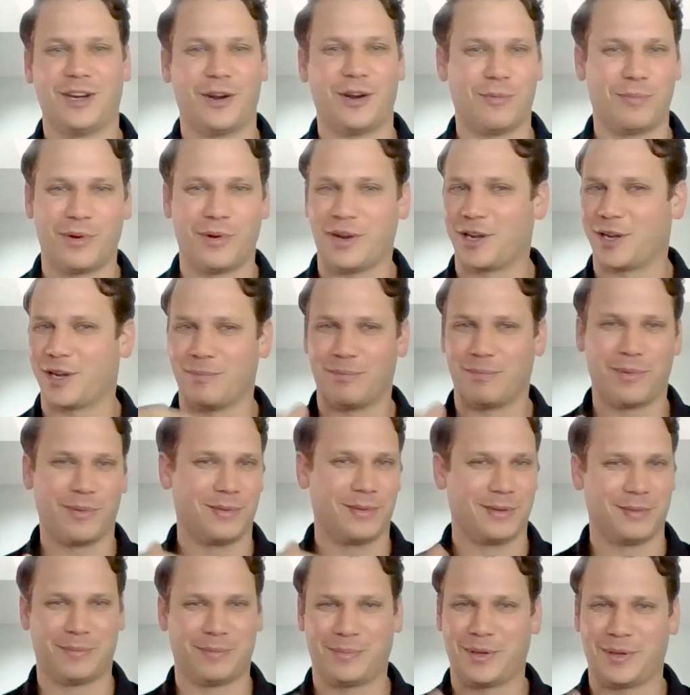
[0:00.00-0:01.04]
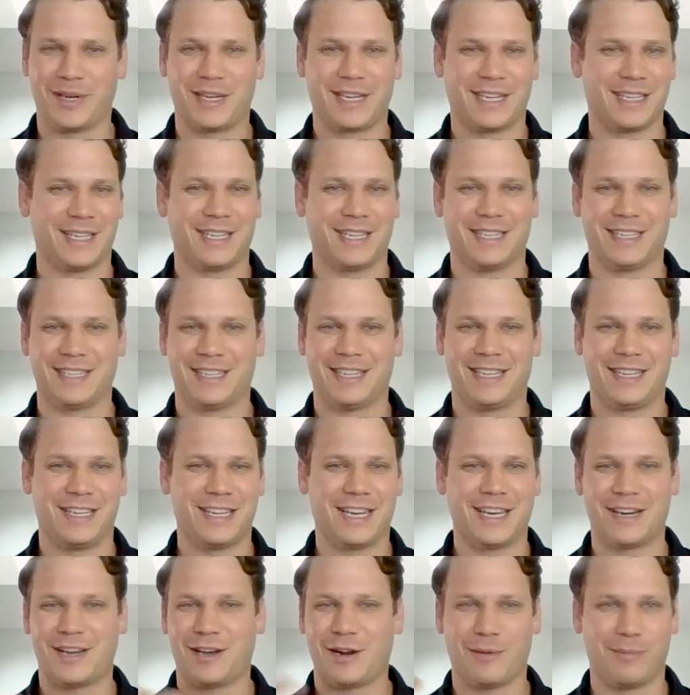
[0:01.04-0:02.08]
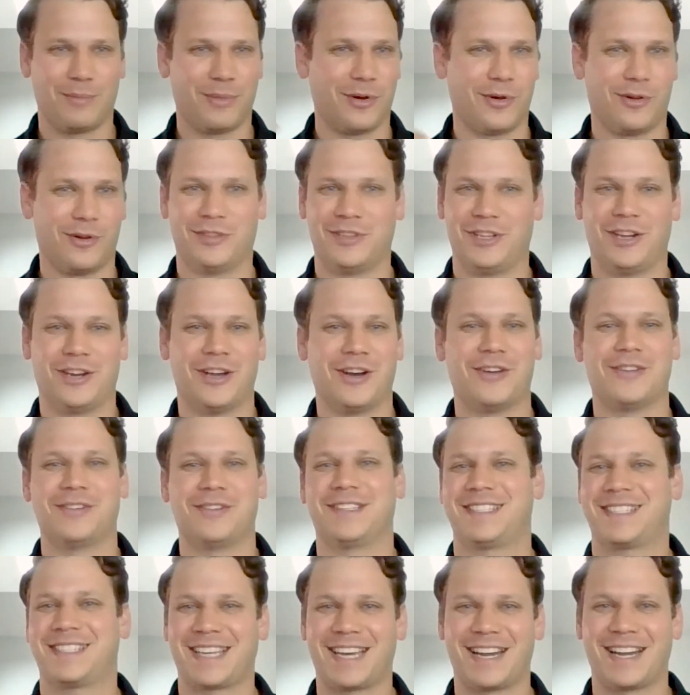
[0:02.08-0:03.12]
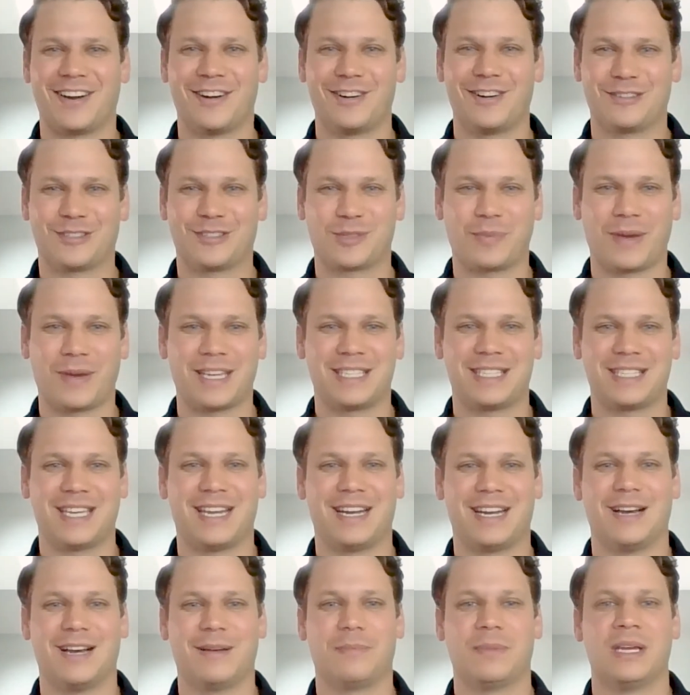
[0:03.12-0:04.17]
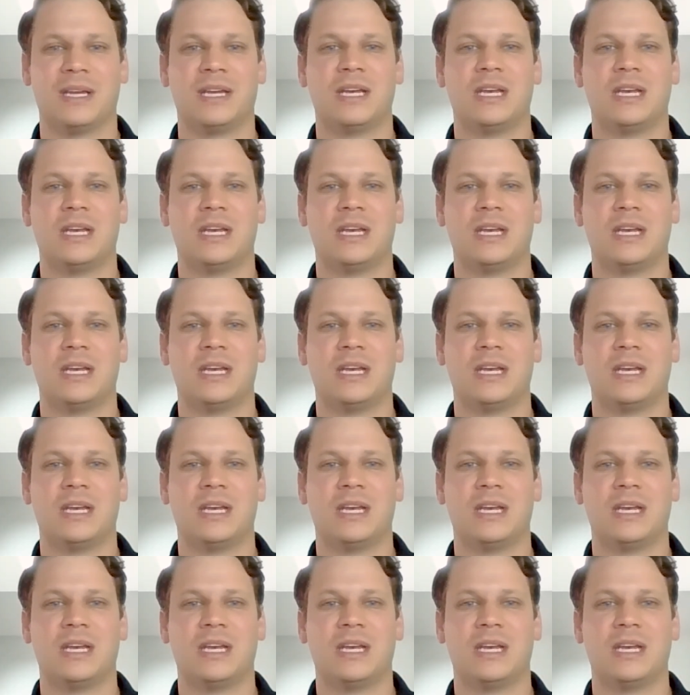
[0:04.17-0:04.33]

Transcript: putting a nut on a bolt, it's kind of hard to spice that up.